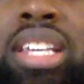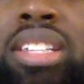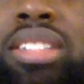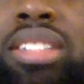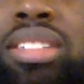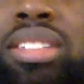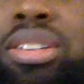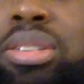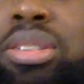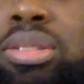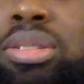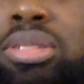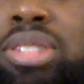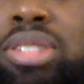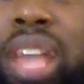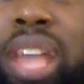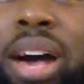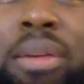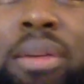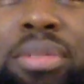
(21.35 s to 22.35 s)
So this
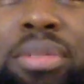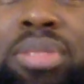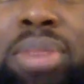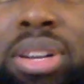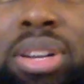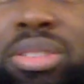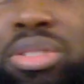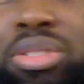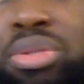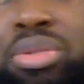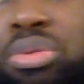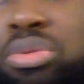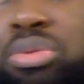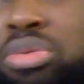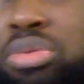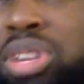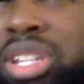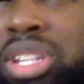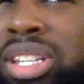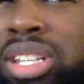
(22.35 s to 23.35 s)
album was about
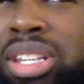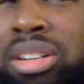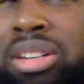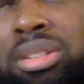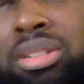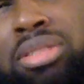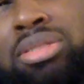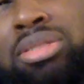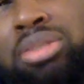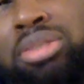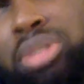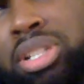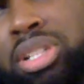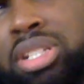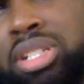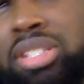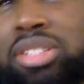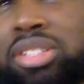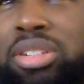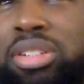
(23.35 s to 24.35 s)
20
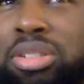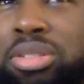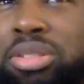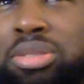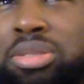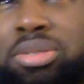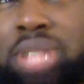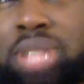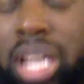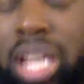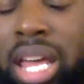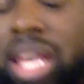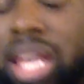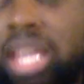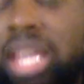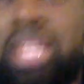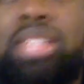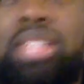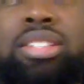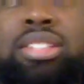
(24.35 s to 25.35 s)
years old,
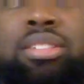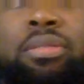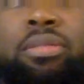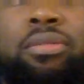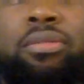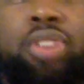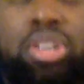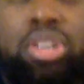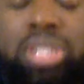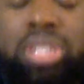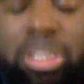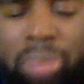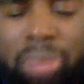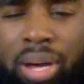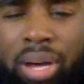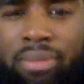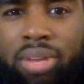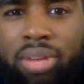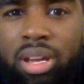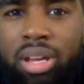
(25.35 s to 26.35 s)
and this is the first time
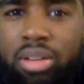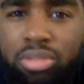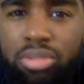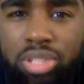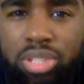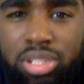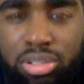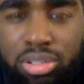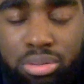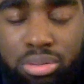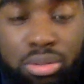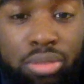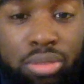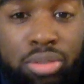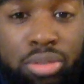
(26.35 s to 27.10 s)
I've ever listened to it.